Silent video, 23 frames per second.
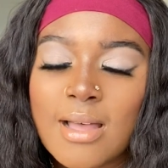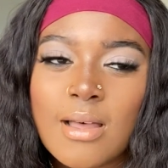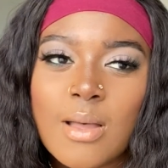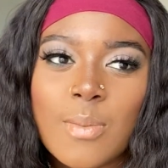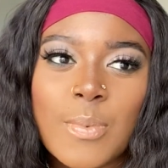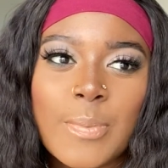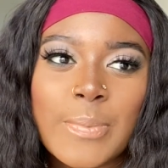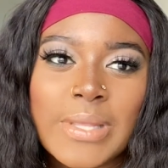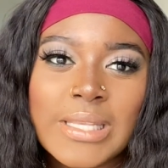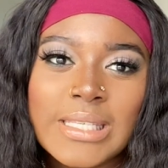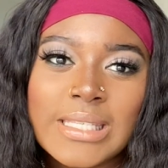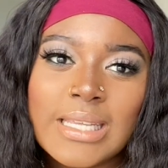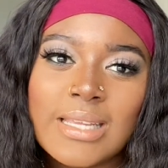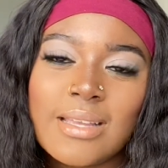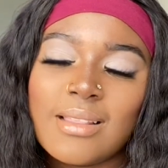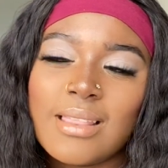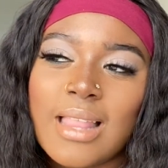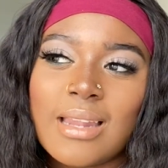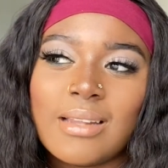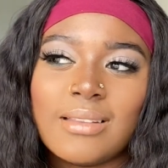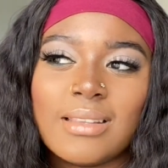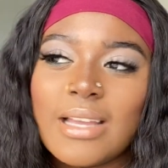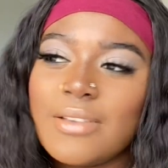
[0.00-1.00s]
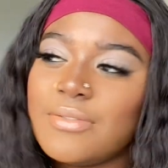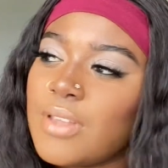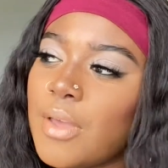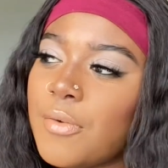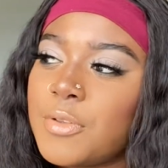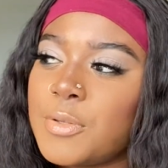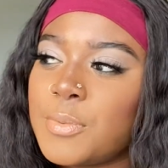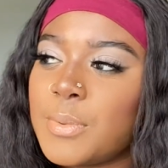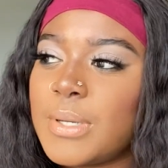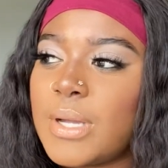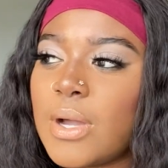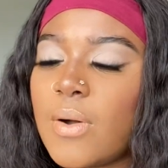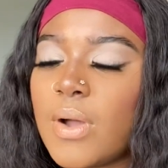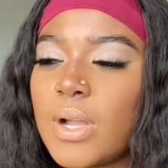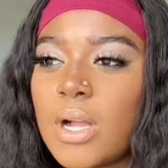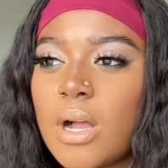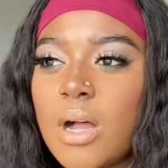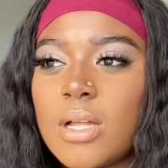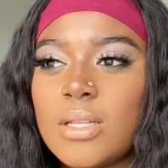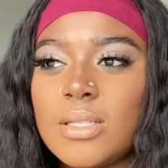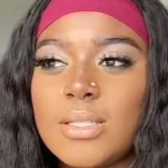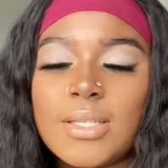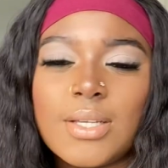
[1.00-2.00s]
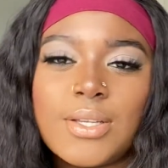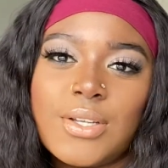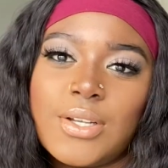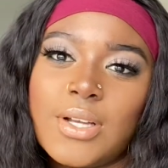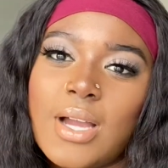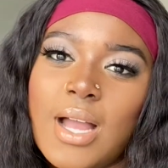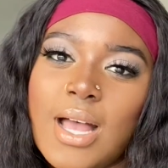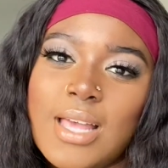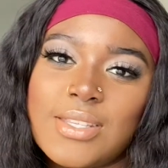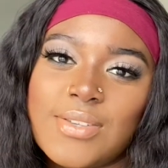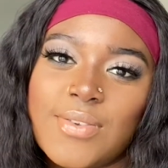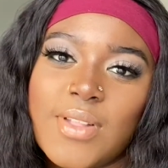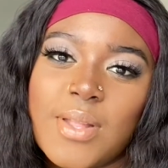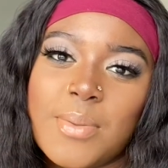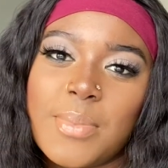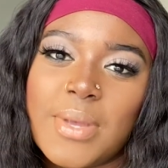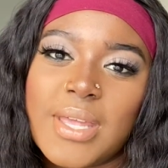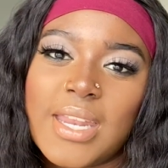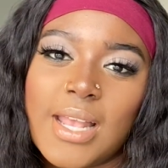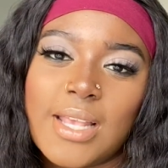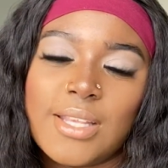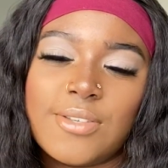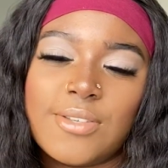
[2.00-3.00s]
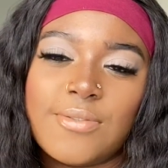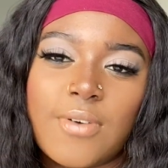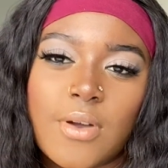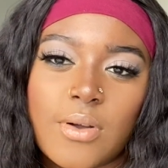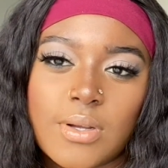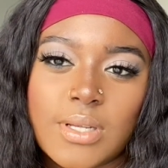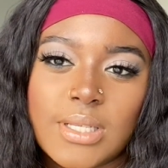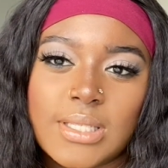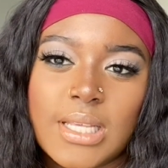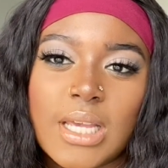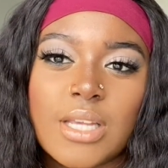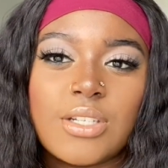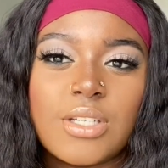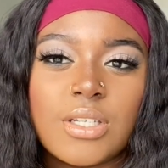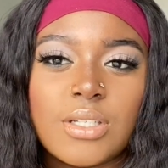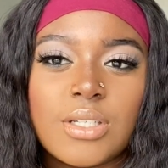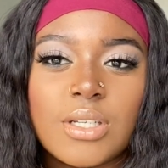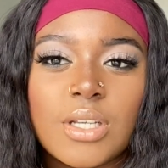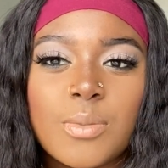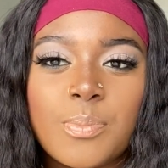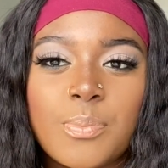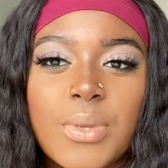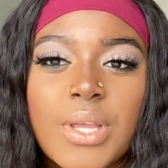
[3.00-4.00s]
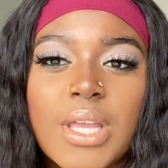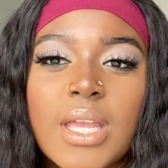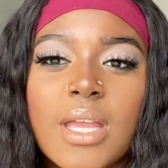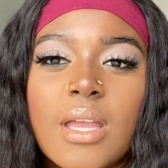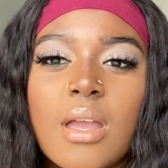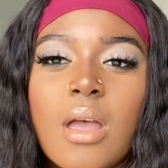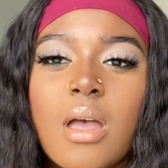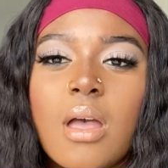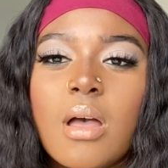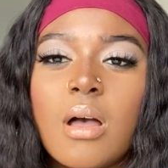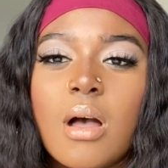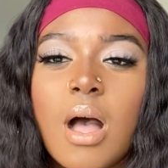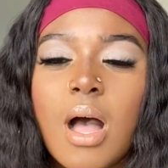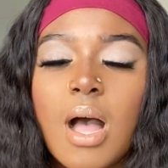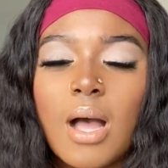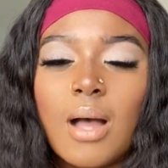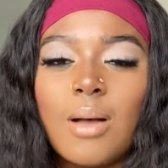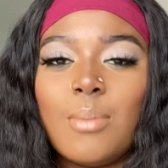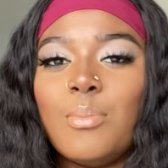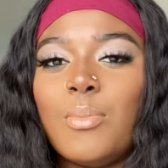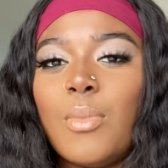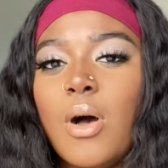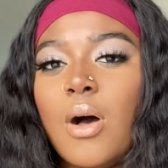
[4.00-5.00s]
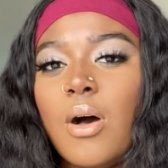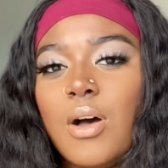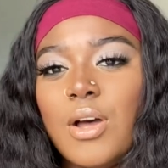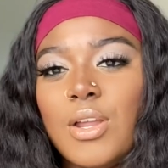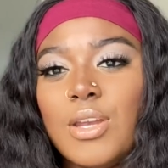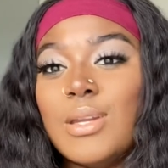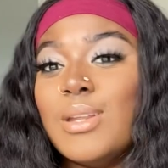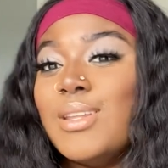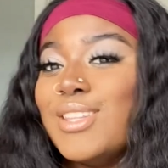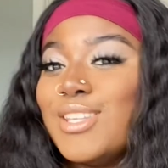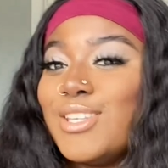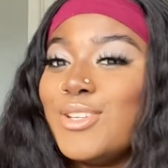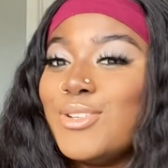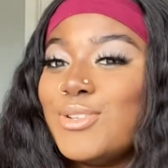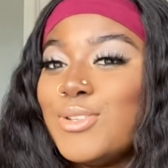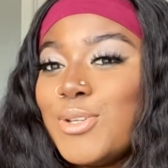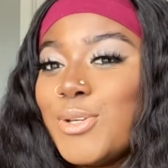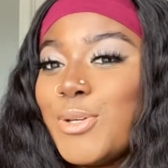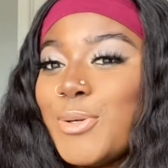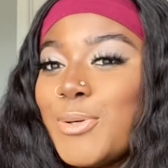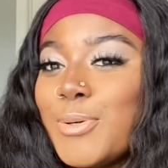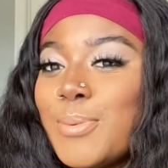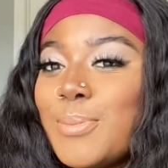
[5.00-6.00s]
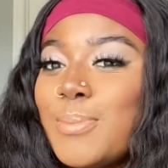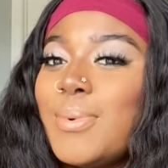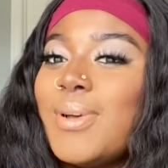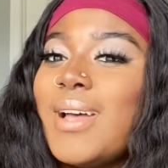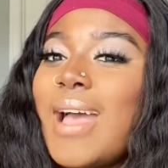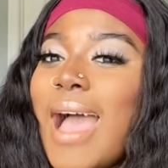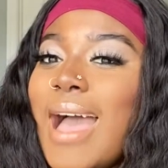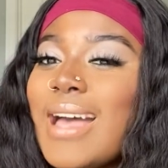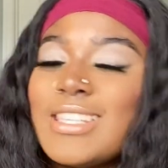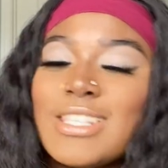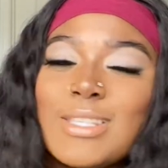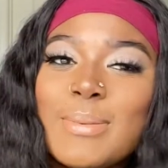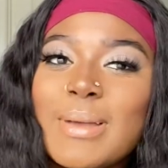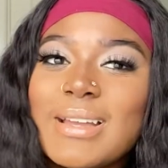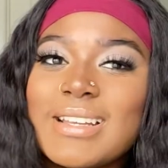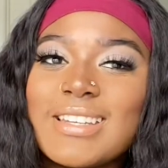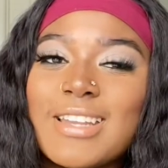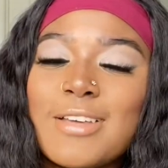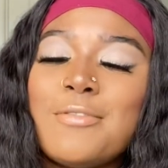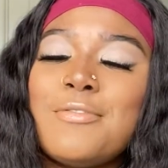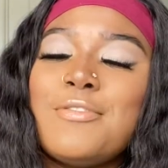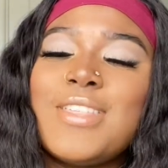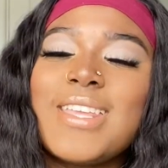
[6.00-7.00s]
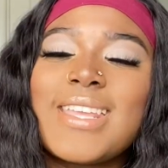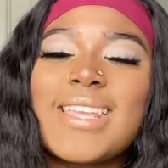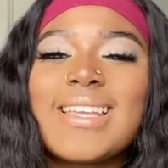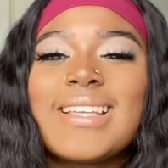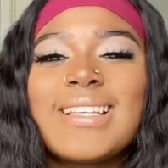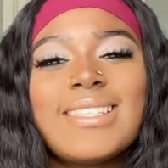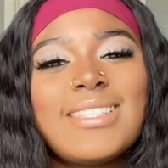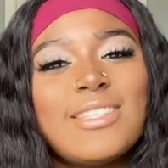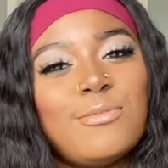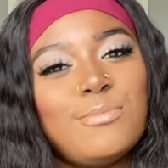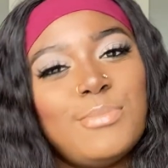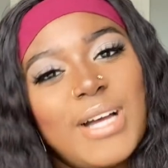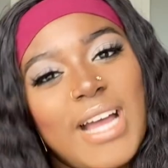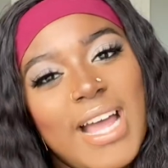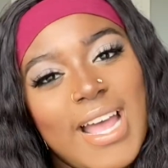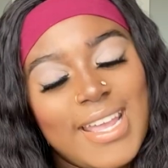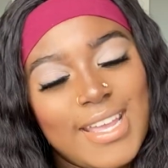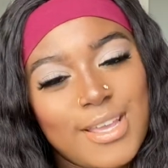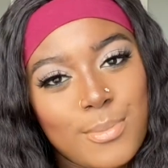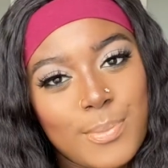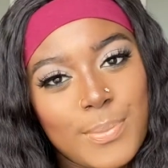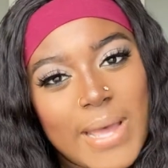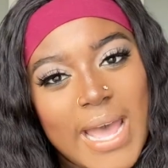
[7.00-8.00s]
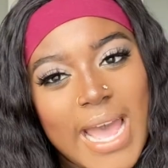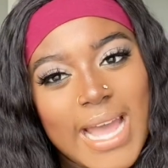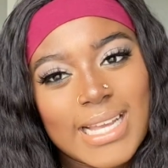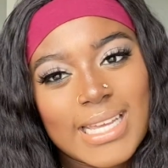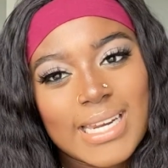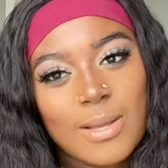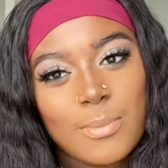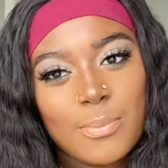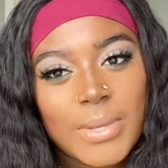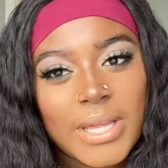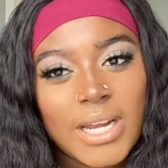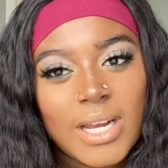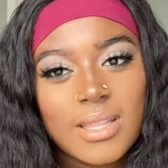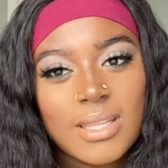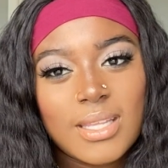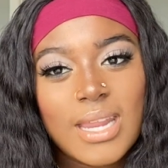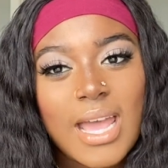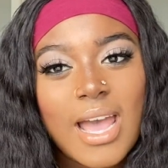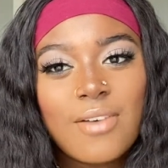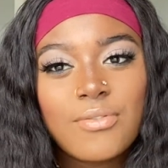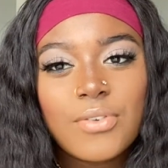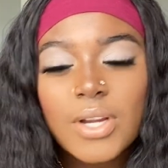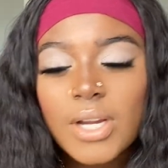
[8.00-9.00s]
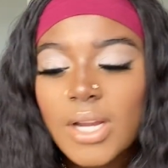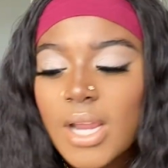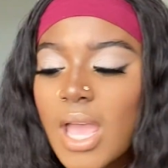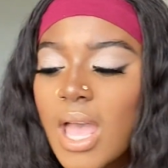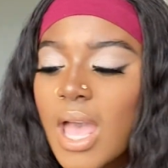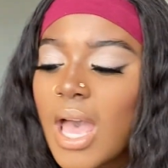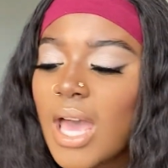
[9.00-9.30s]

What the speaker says: A lot of life stuff has been going on, so your girl hasn't really been as focused as she should be on the YouTube aspect of things, but I am back and I'm better than ever.